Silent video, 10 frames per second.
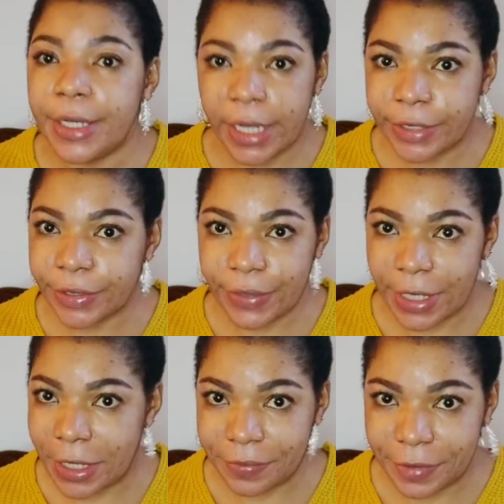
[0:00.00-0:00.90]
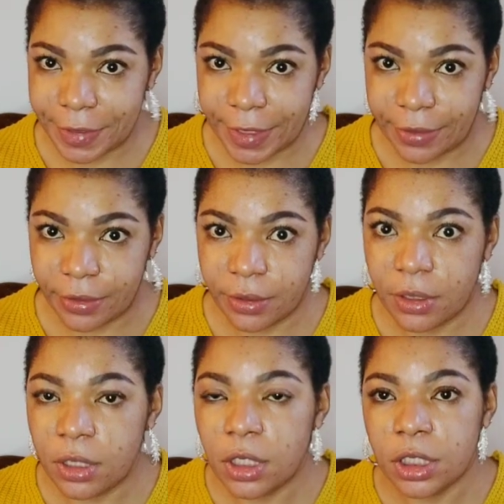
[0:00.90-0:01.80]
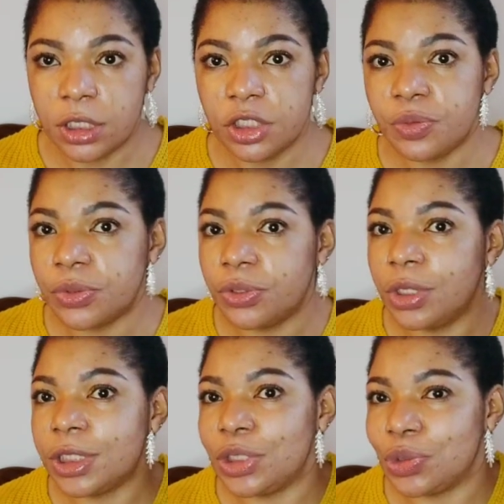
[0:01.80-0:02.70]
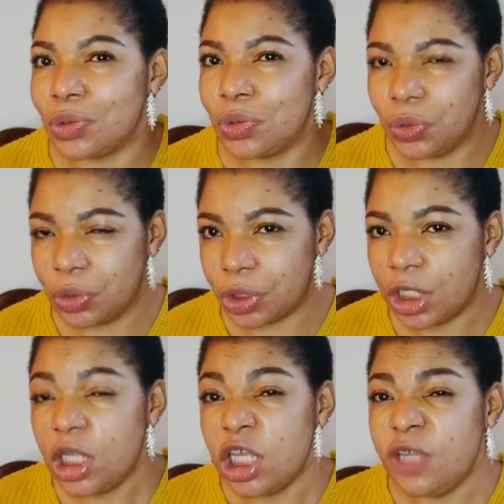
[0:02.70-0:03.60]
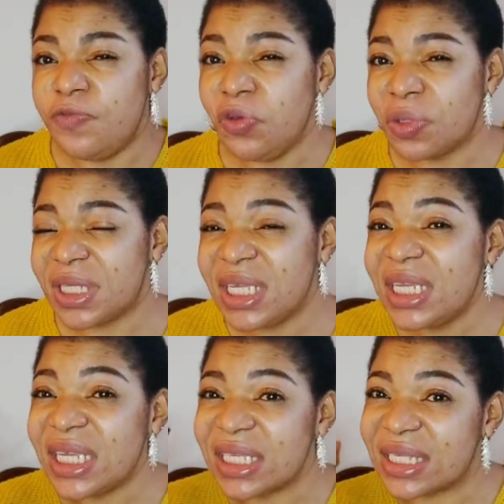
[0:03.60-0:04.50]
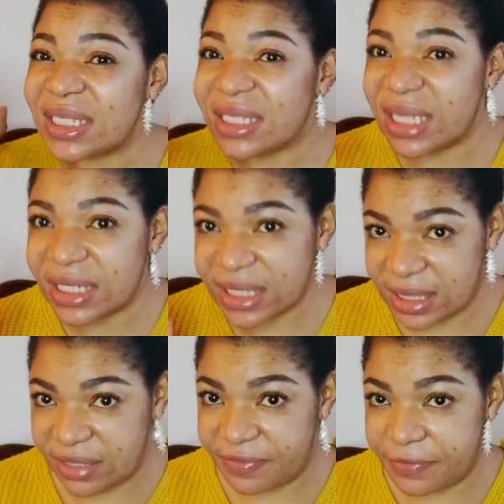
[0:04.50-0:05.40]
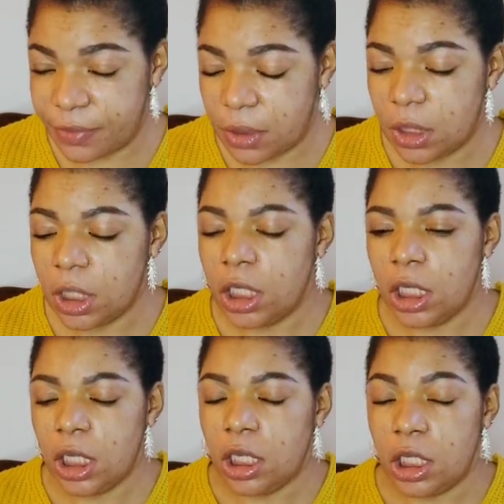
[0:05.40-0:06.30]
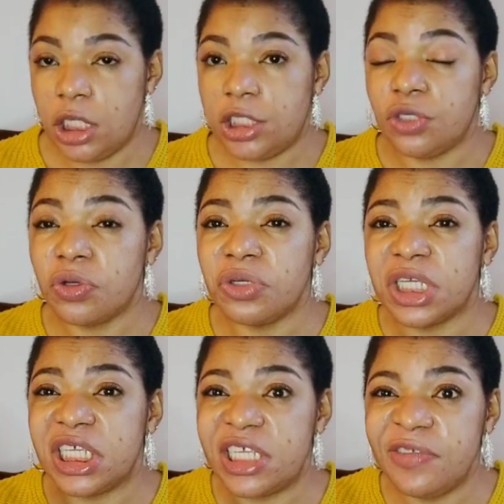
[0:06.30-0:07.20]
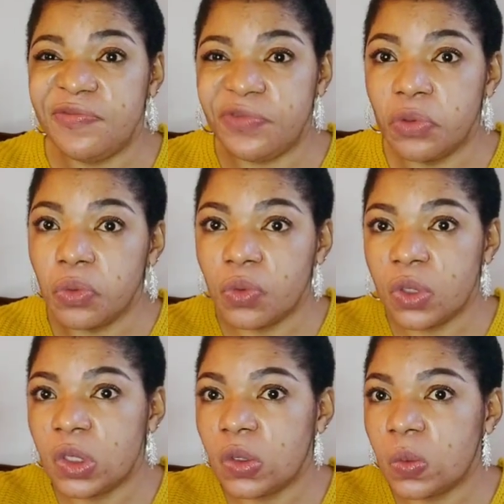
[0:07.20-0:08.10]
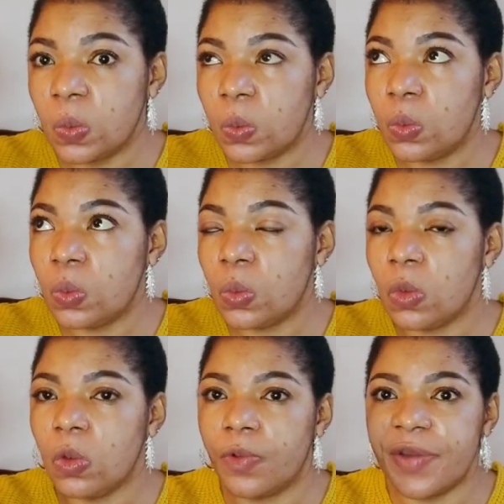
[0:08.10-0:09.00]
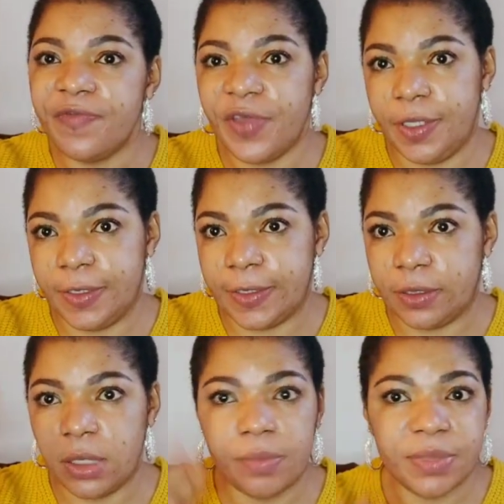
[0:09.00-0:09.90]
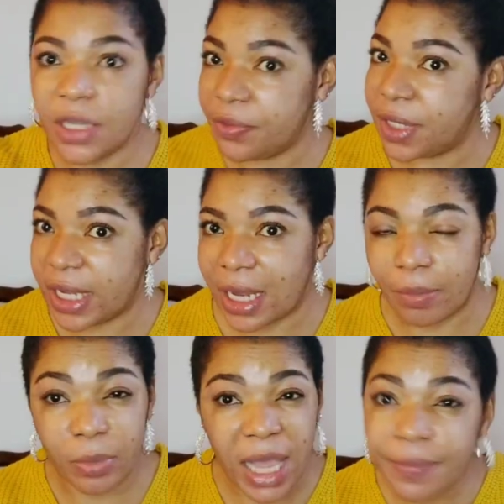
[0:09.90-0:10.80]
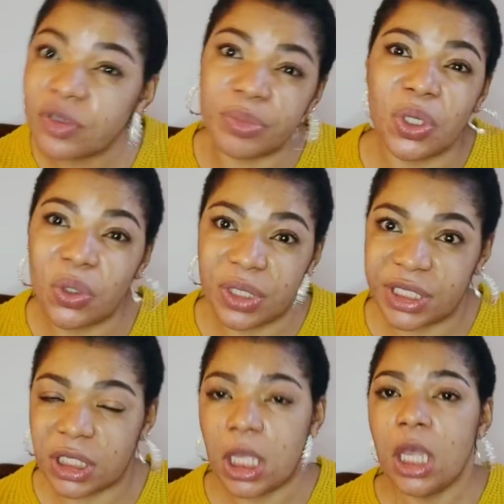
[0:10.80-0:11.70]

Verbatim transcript: That's all I have to say this product is good if your skin is sensitive it's going to give you green veins i'm telling you that i have to be honest